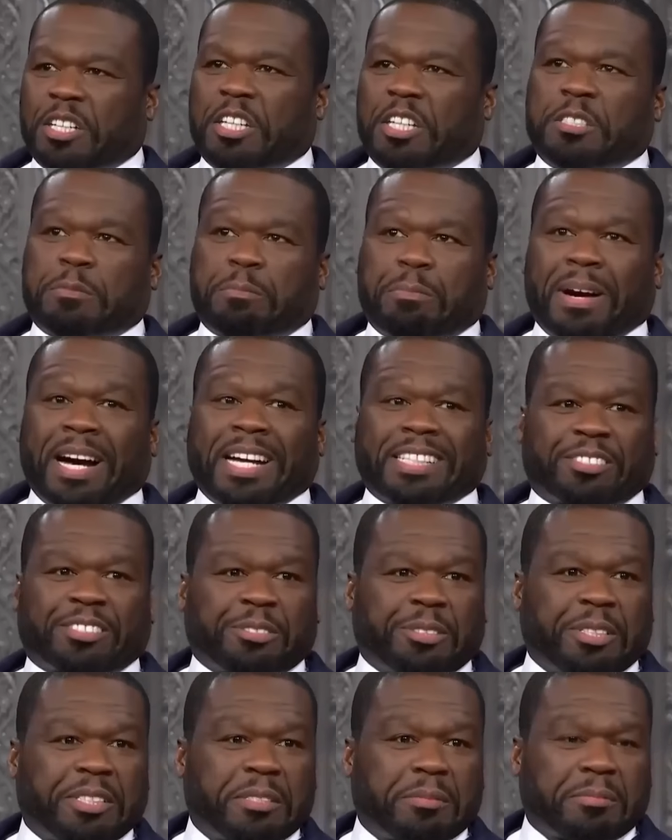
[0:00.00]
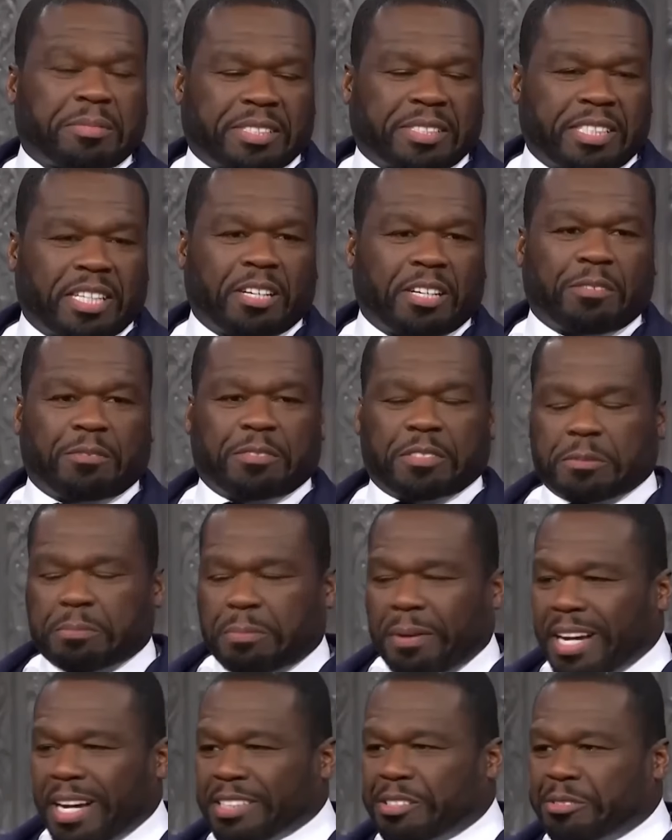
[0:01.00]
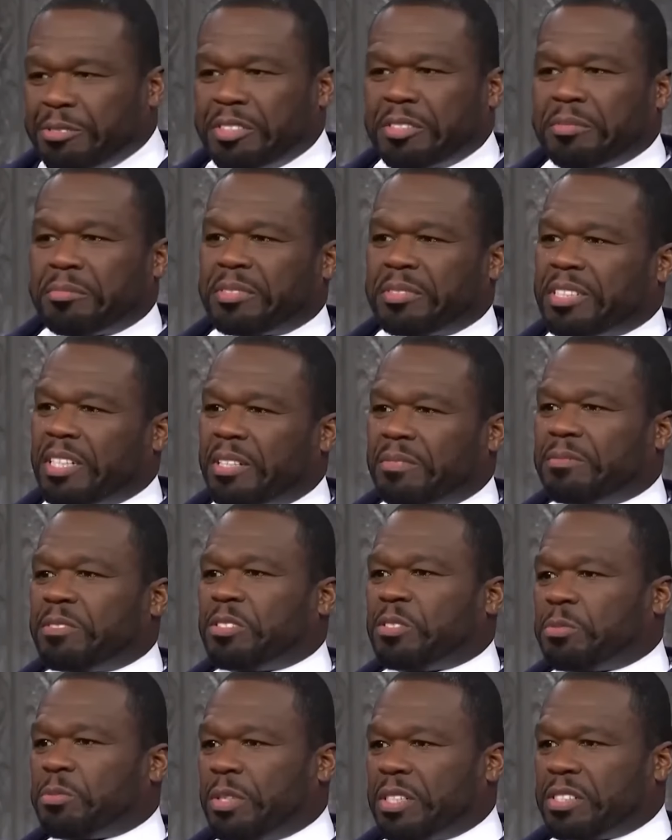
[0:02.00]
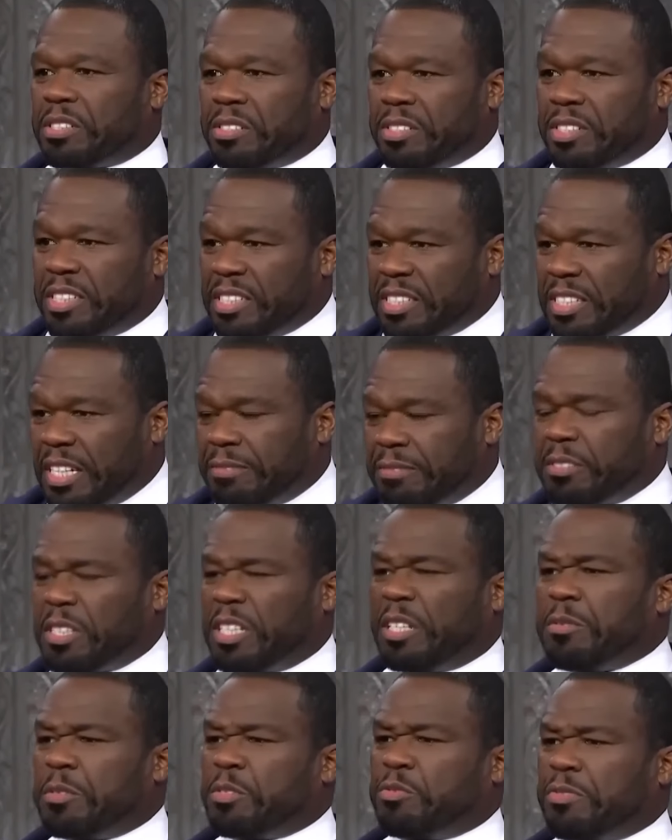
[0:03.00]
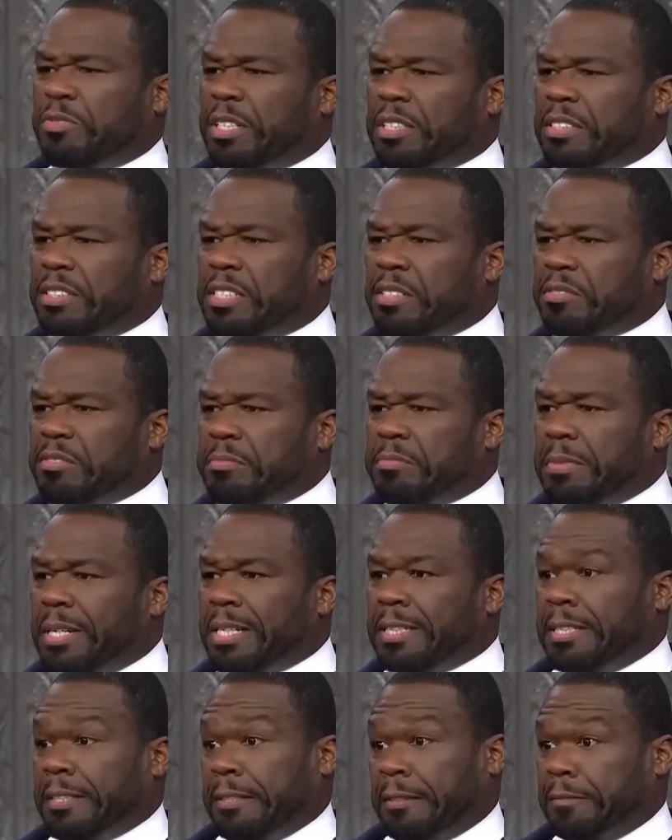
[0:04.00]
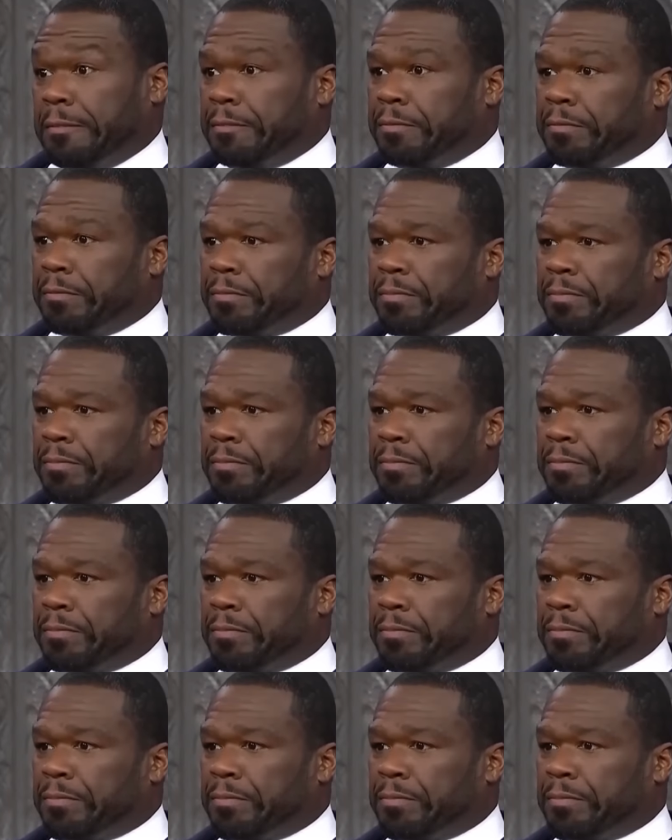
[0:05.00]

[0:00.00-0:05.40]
everything? And if so, where are those tapes now? Did he keep them locked away or hand them off